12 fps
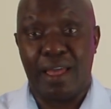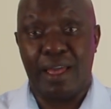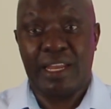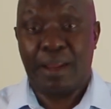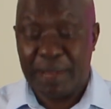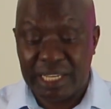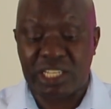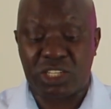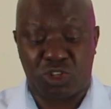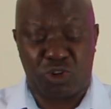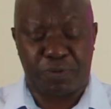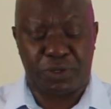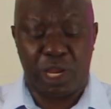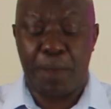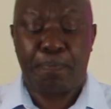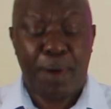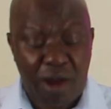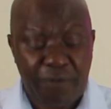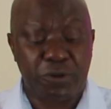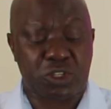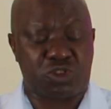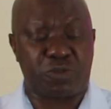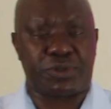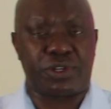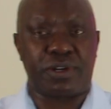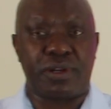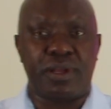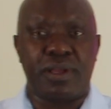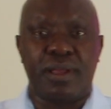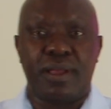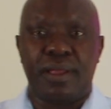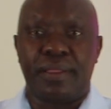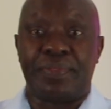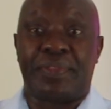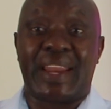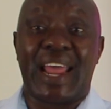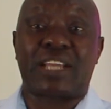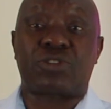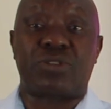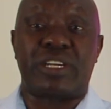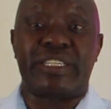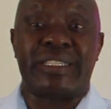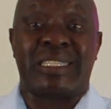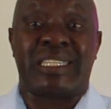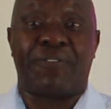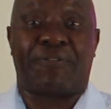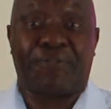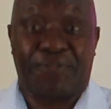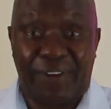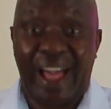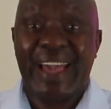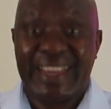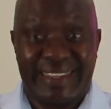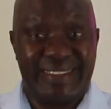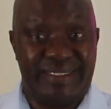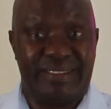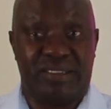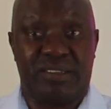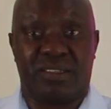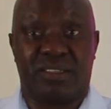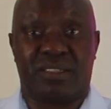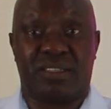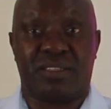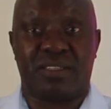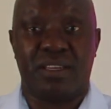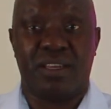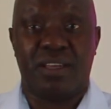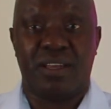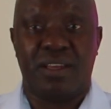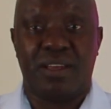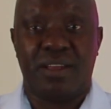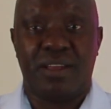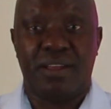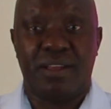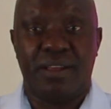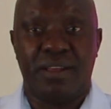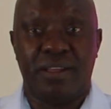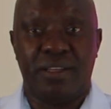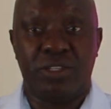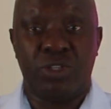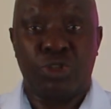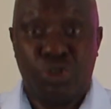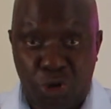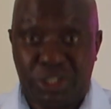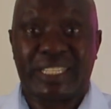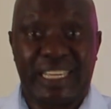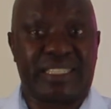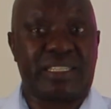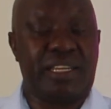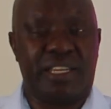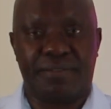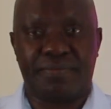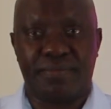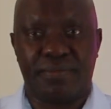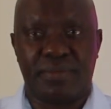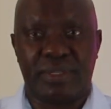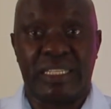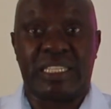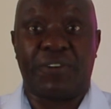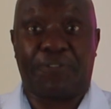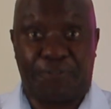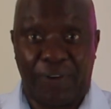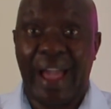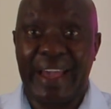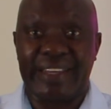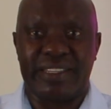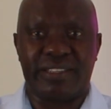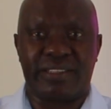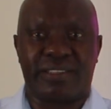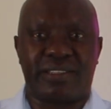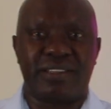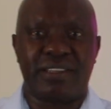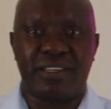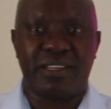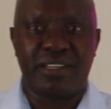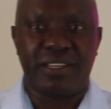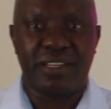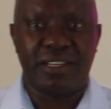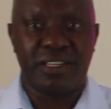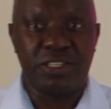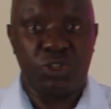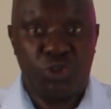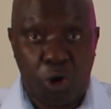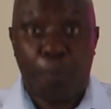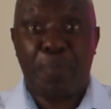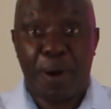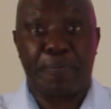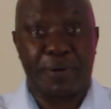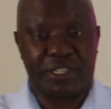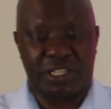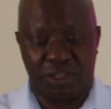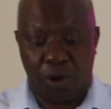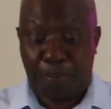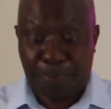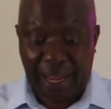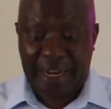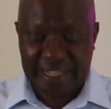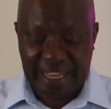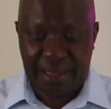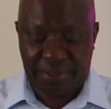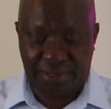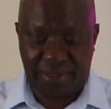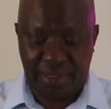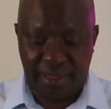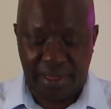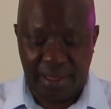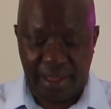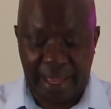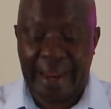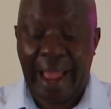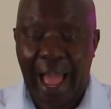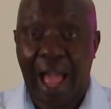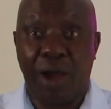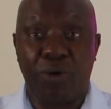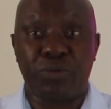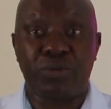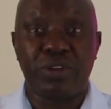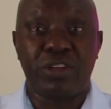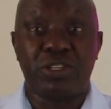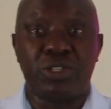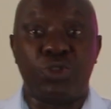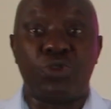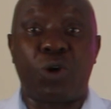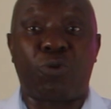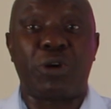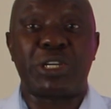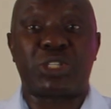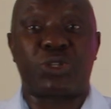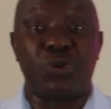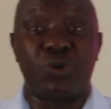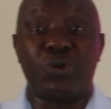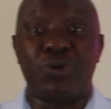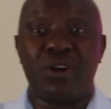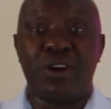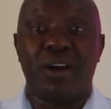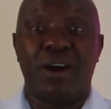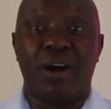an amazing scripture, a powerful scripture that actually defines your destiny, defines your purpose on planet Earth, and how you're going to